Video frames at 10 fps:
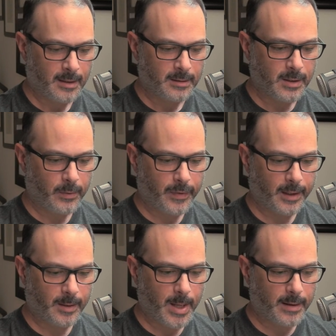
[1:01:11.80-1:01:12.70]
don't
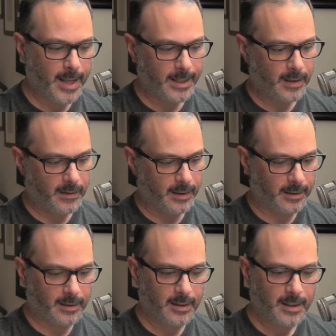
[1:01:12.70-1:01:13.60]
think about
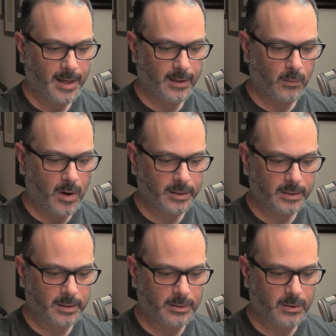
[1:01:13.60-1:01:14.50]
anything and
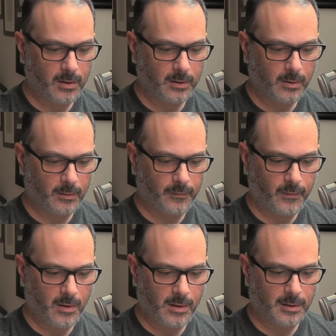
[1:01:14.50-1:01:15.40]
watch the charcoal
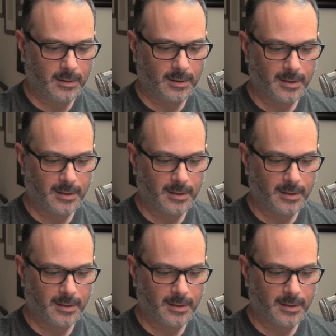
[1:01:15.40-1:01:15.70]
fall.